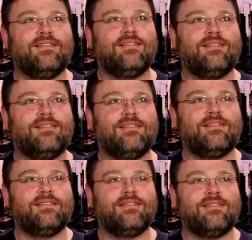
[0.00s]

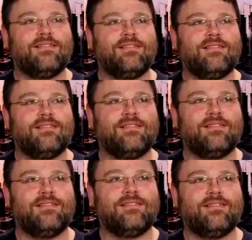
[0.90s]

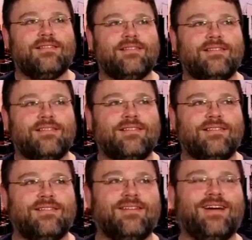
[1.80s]

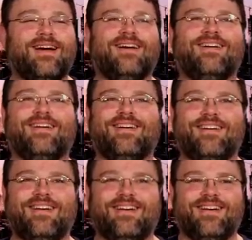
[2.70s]

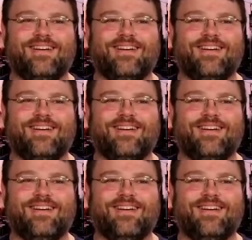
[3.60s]
The person shown says nothing.